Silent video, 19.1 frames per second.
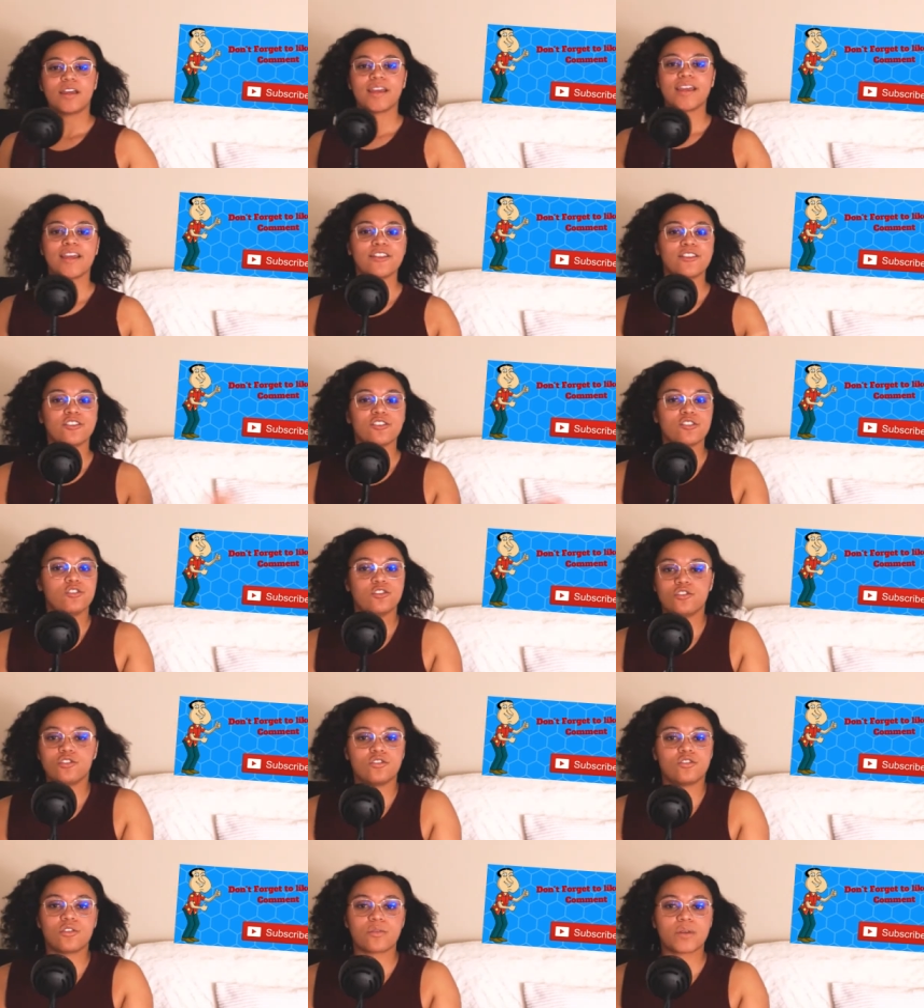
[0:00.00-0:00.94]
And then
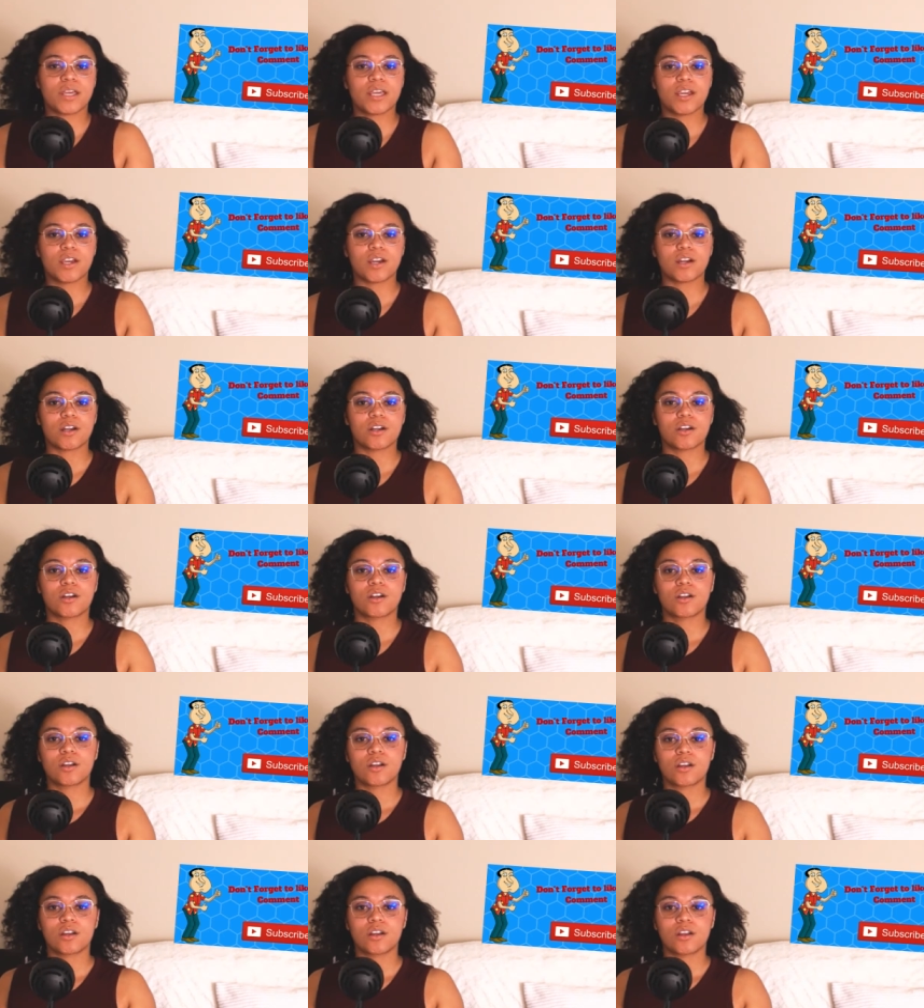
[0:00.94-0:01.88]
you don't care.
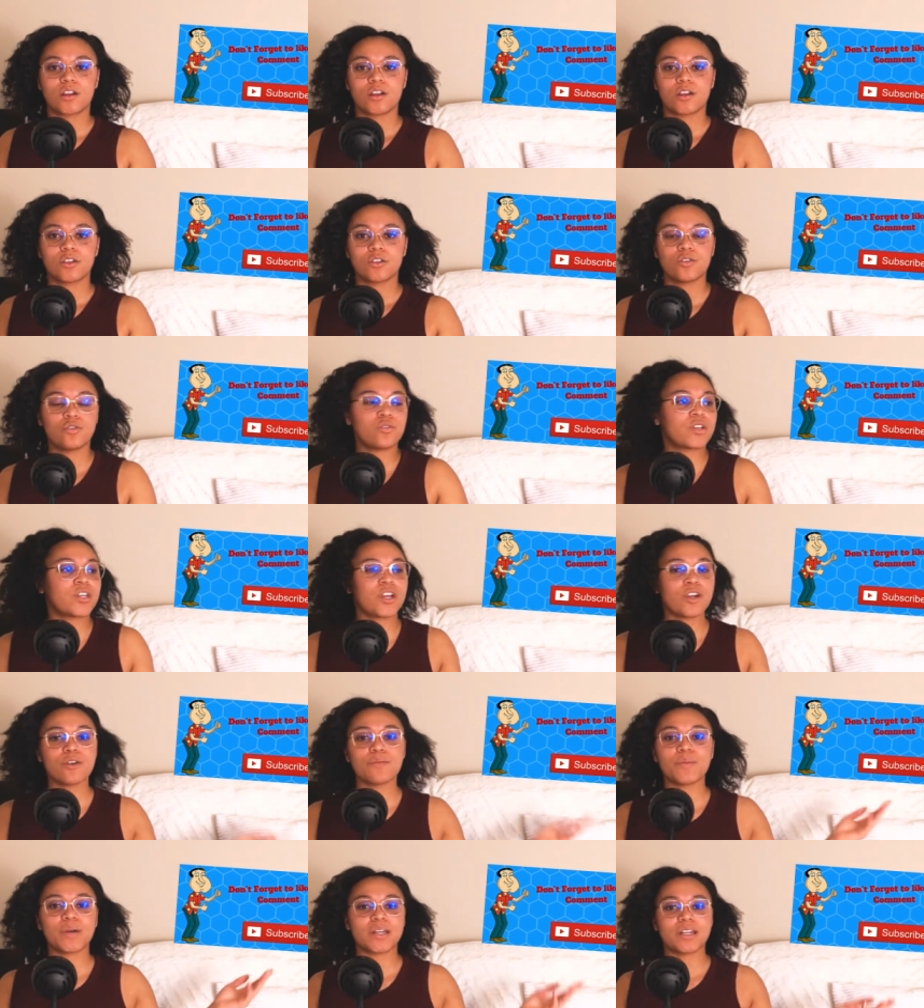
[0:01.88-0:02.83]
You don't care
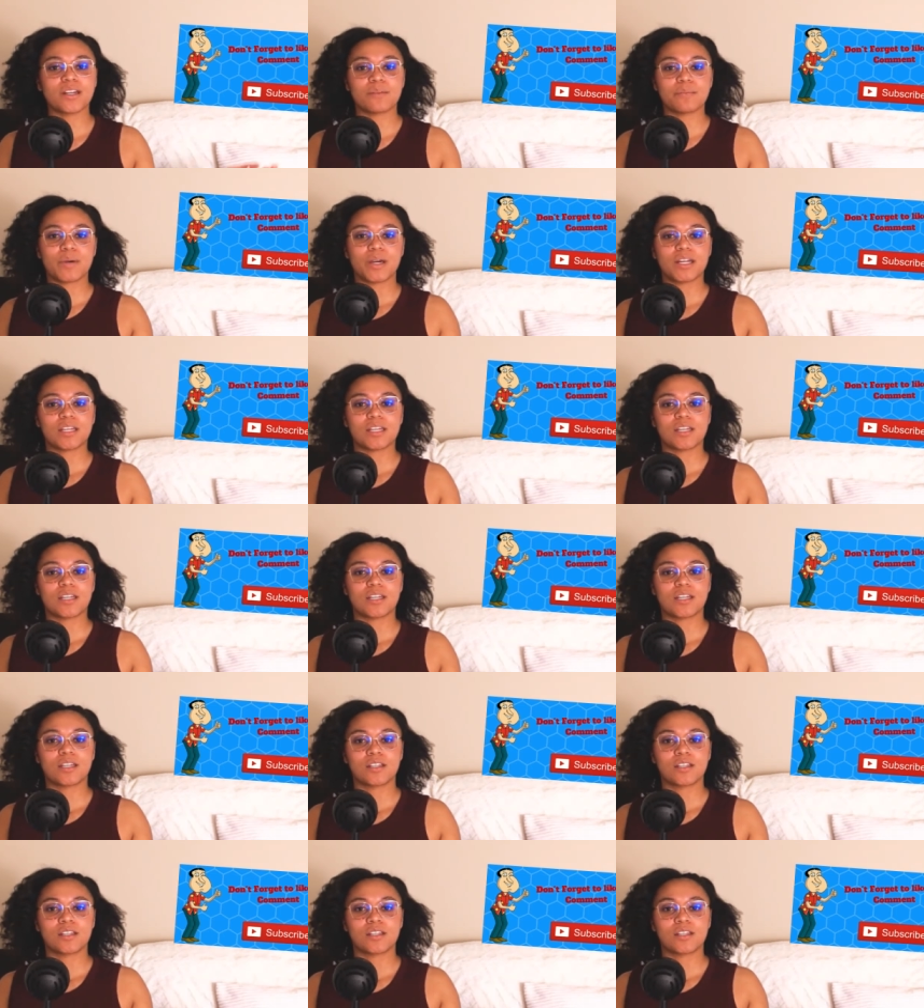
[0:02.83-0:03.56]
about anybody.